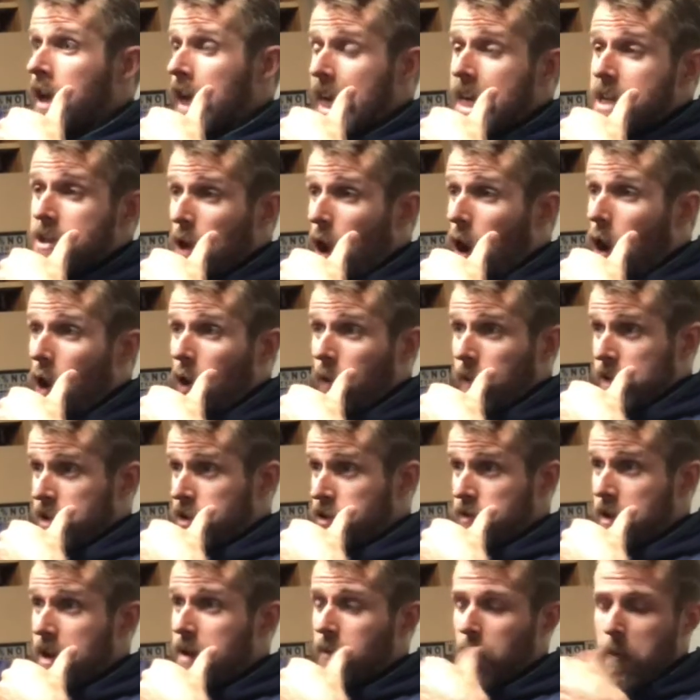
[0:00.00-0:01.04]
He dove
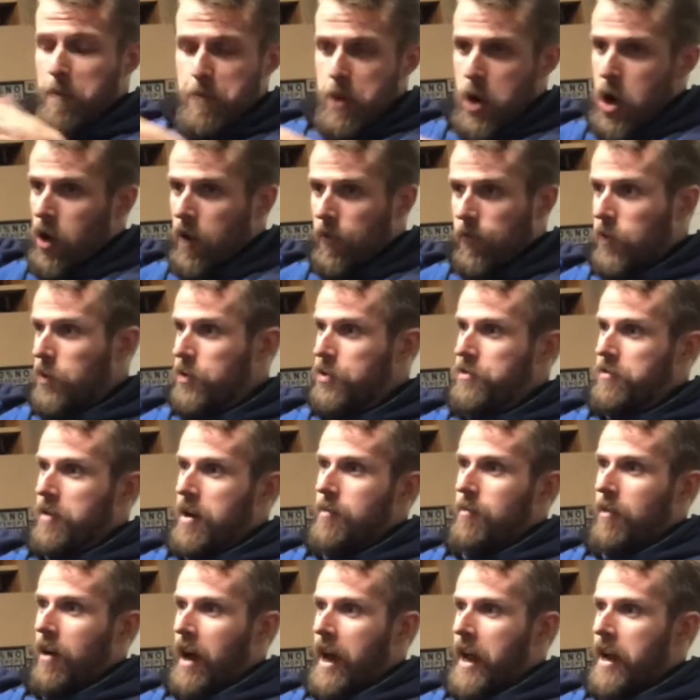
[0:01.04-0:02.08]
and a beautiful
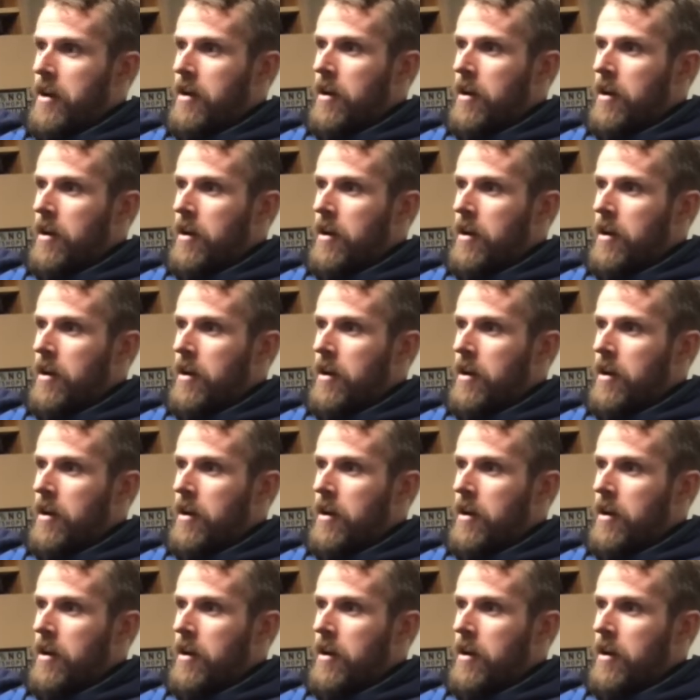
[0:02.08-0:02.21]
streamline.